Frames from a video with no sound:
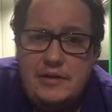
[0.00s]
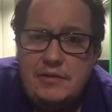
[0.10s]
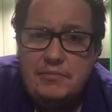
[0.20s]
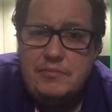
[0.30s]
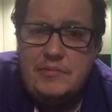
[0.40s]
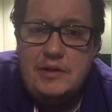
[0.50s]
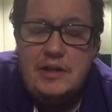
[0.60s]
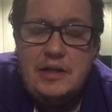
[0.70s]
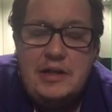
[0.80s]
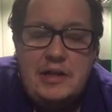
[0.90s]
you'd
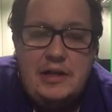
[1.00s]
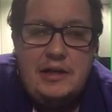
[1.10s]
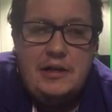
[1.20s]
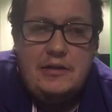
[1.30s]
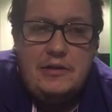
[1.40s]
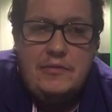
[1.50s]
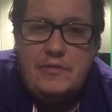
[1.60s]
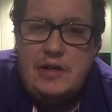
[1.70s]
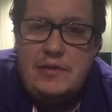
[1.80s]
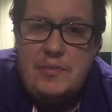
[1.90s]

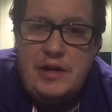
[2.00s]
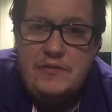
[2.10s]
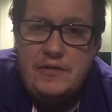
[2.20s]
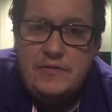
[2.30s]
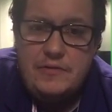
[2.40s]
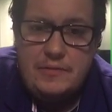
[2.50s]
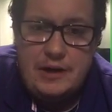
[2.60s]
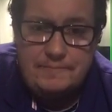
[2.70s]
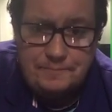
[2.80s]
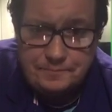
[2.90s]
really benefit from that.